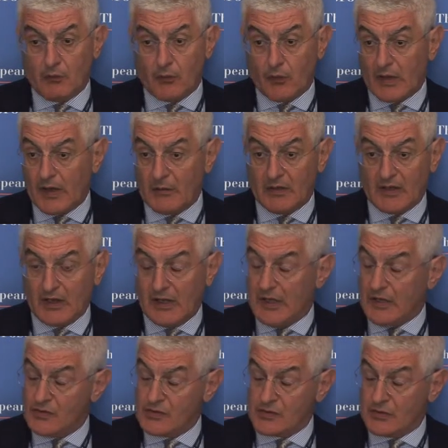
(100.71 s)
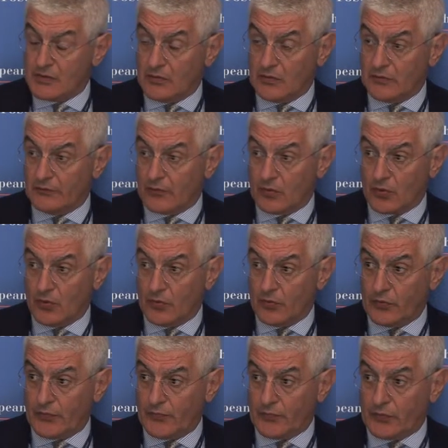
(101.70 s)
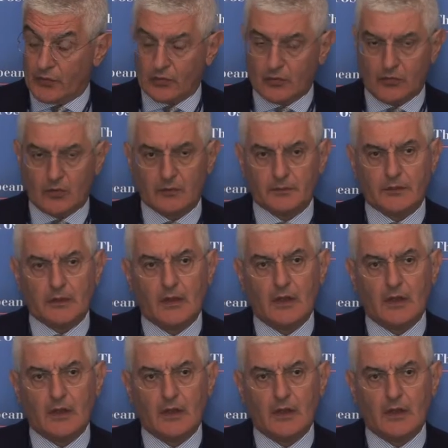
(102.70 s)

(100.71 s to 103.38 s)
primary engine of growth for Europe.